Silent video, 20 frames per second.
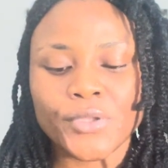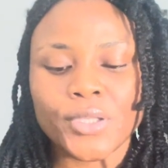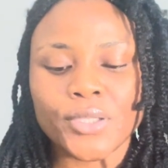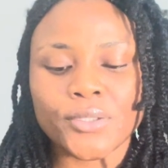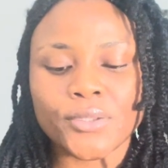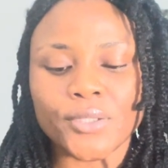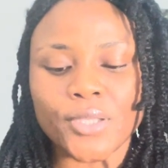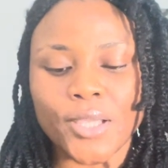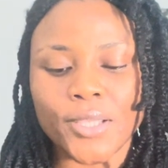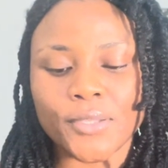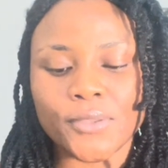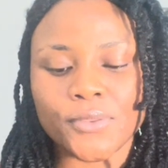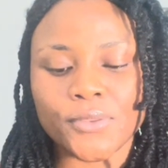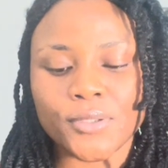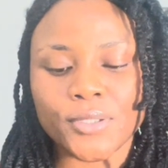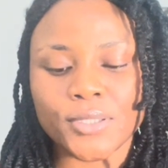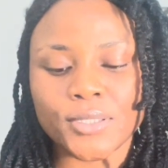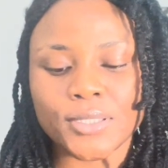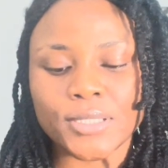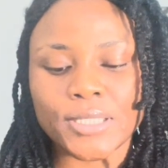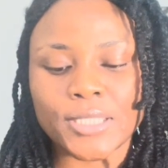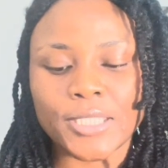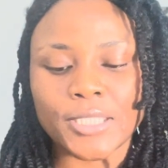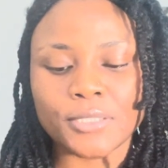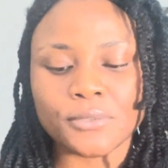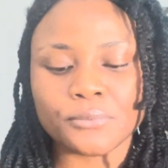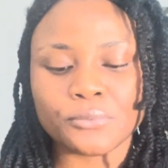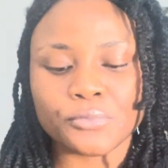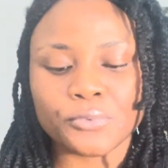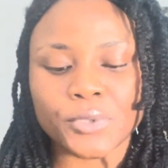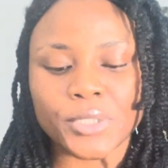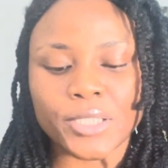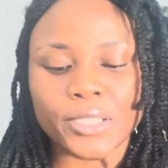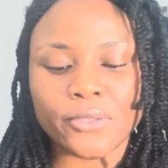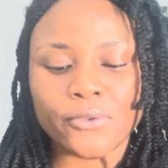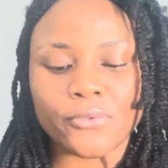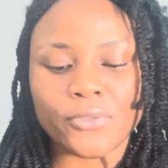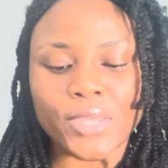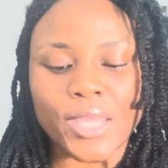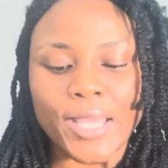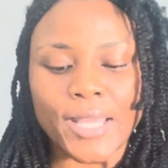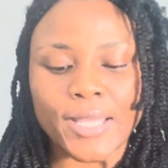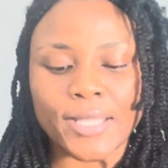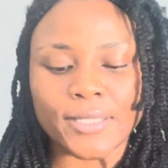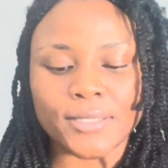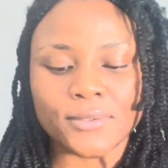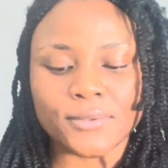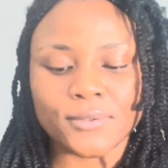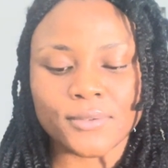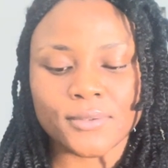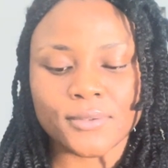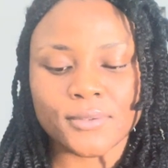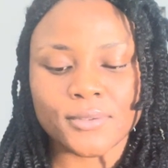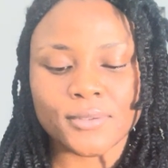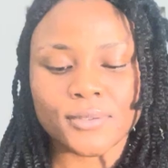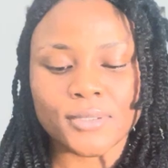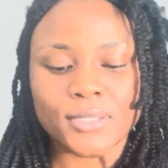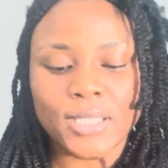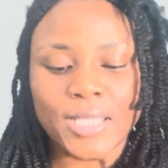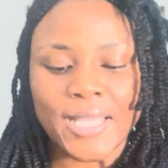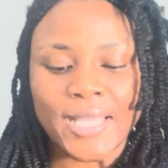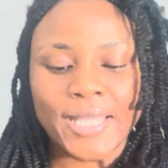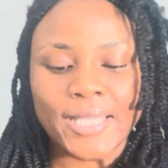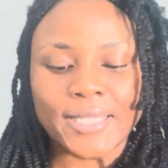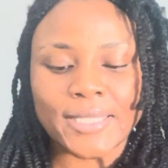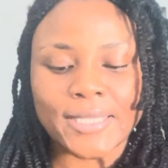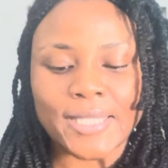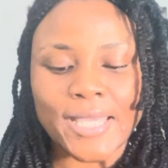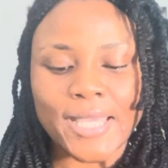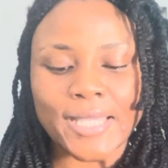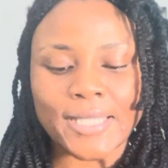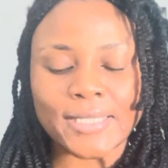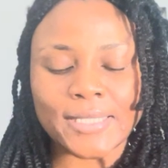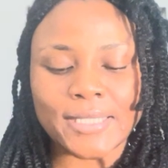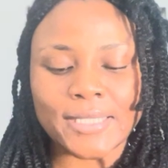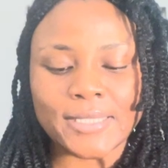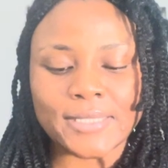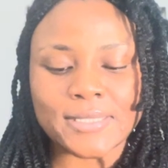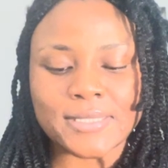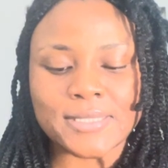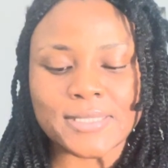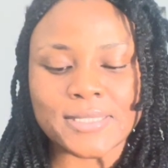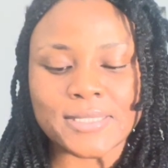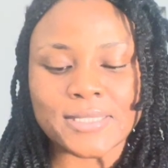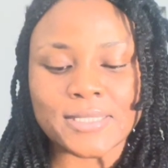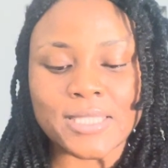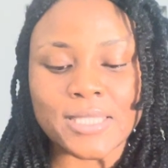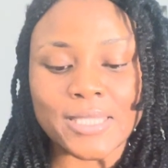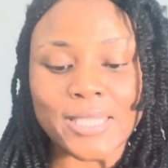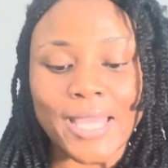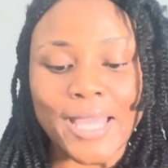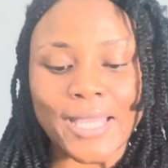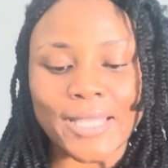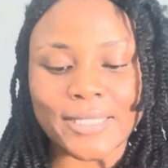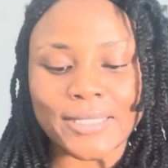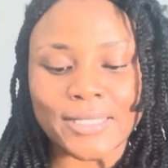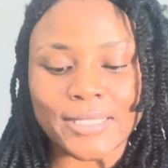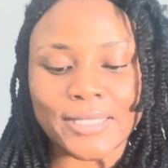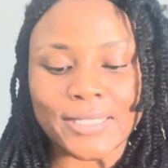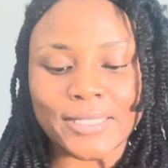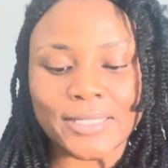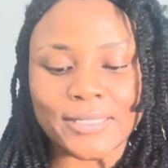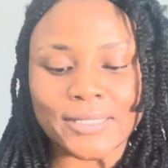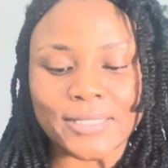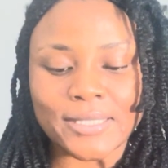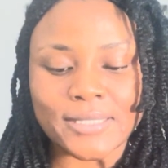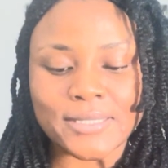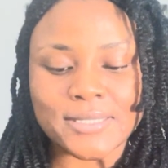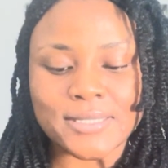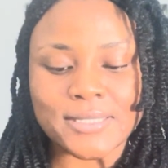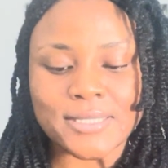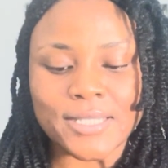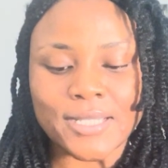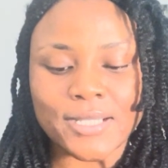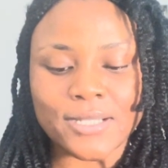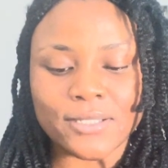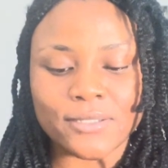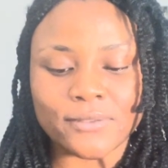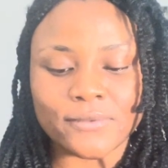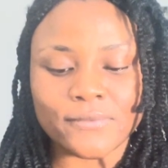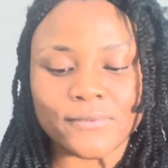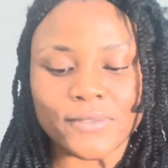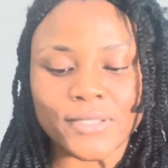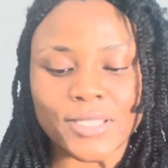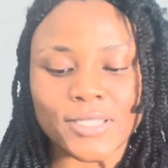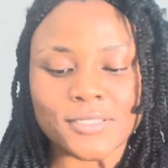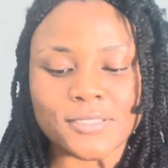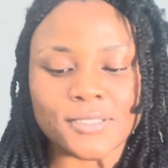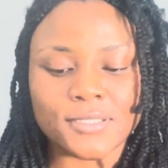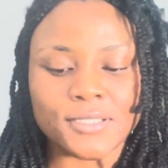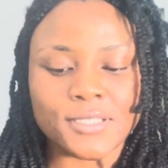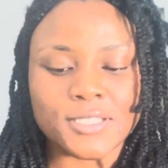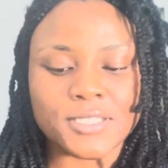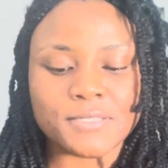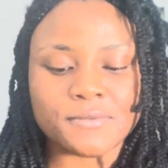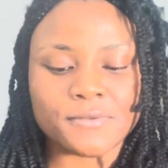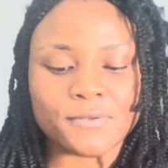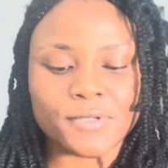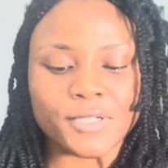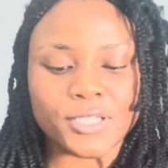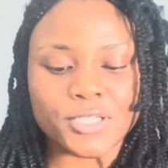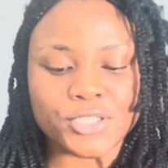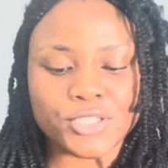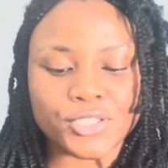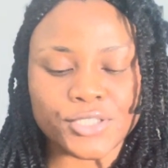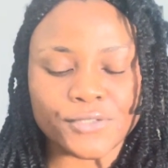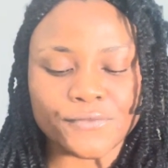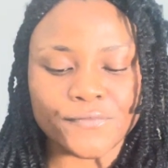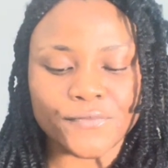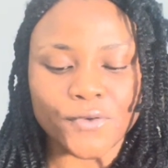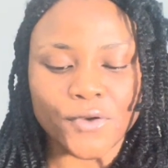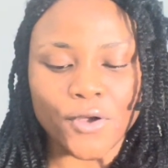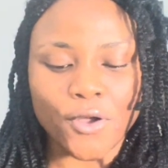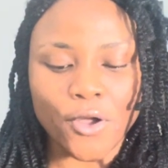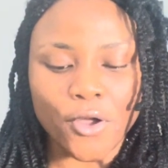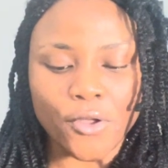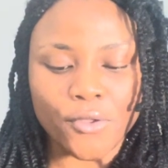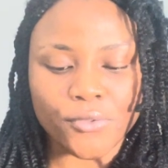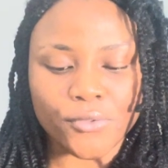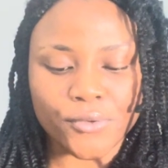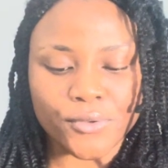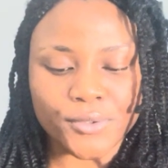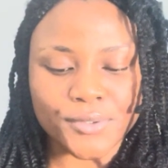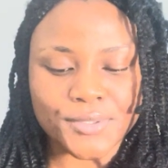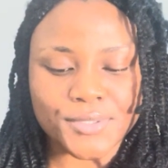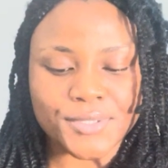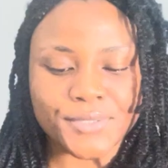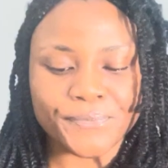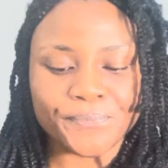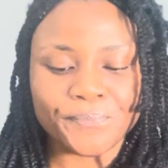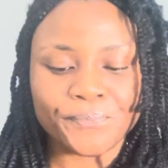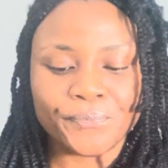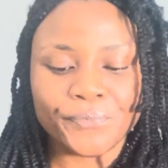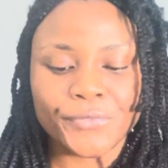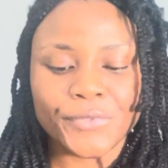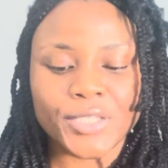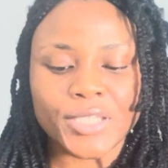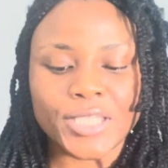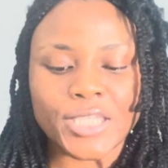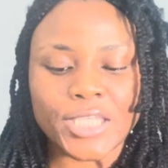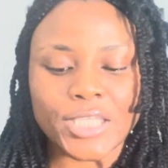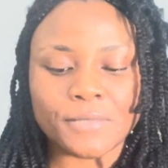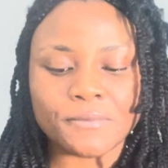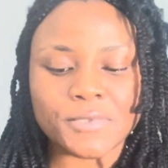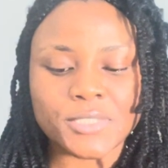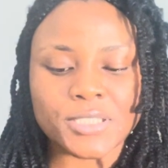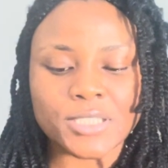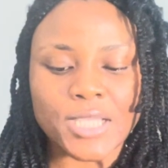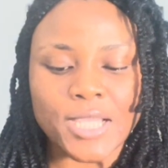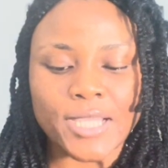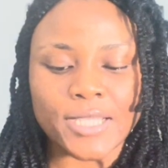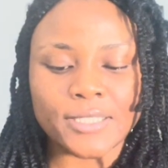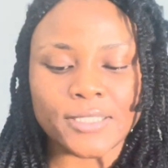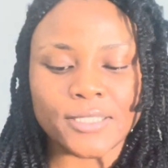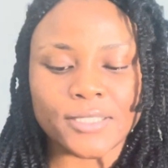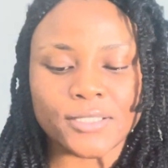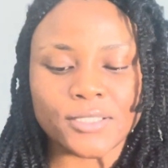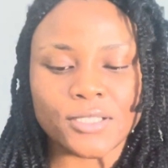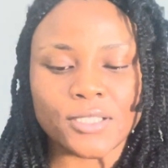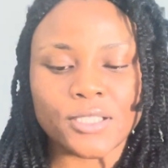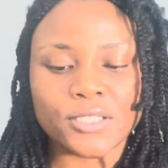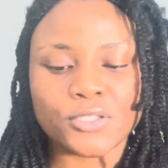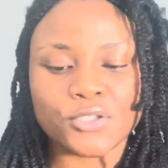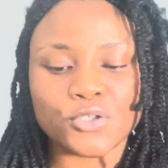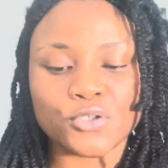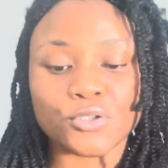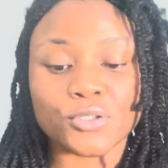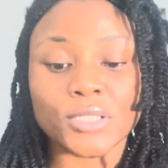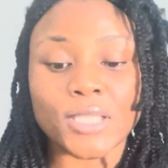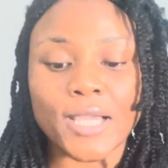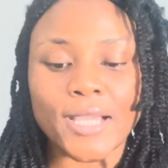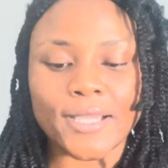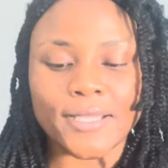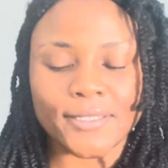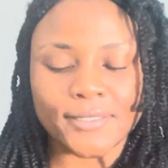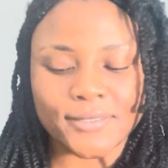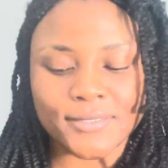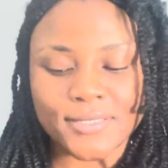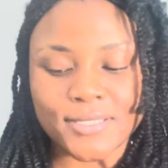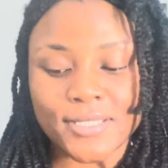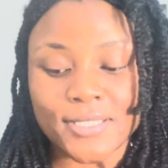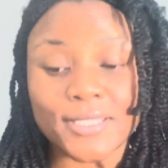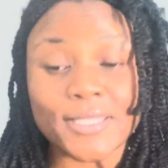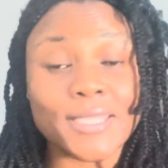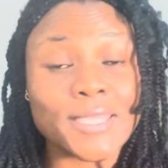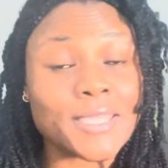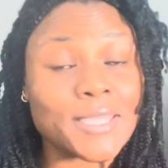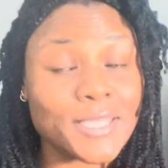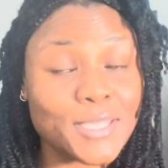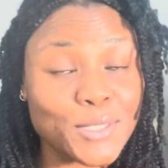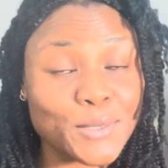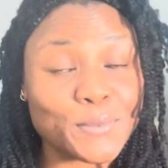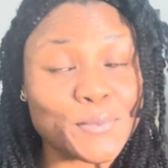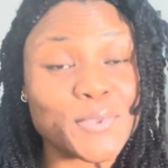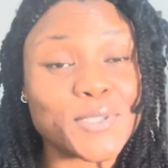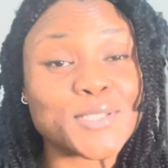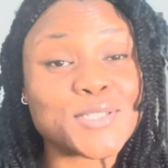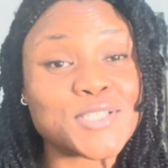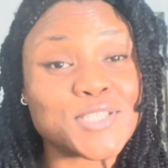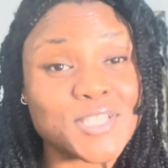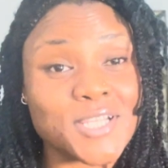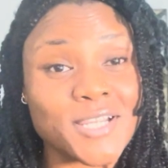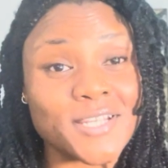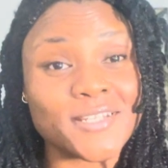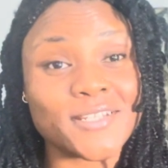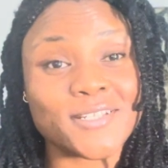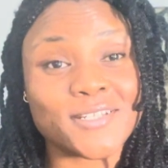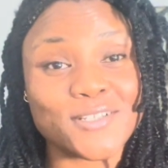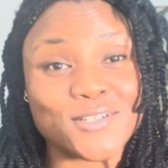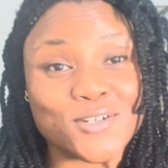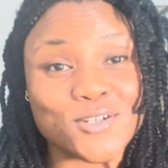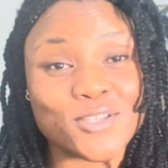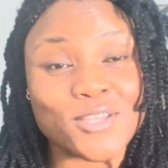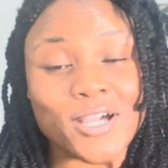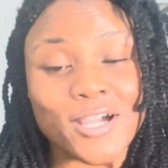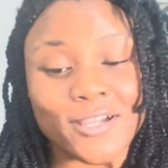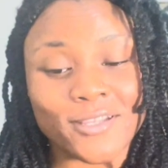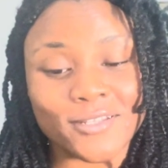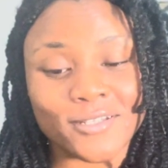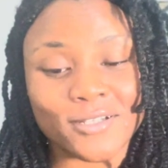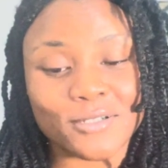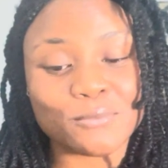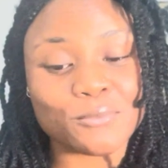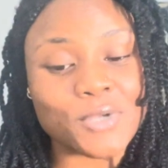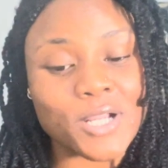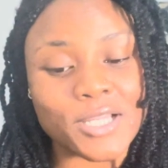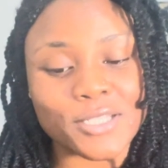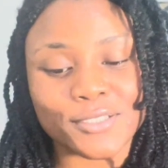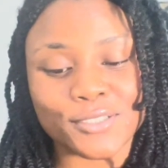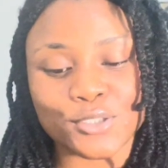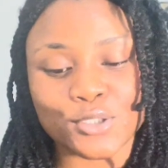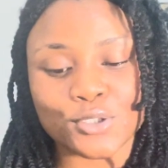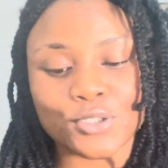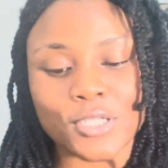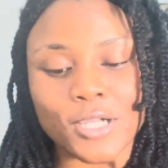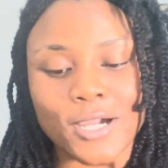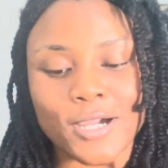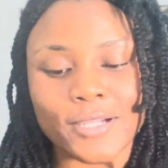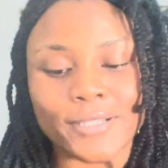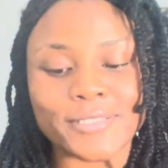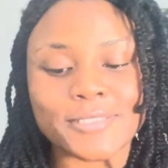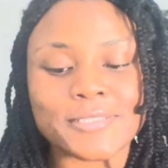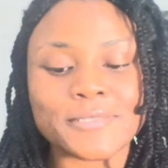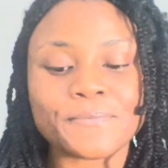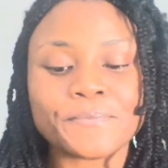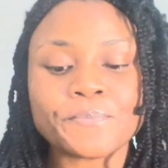Nothing can break that. That in itself is an inspiration for others. Keep shining your light. Keep shining your light. I'm proud of you guys.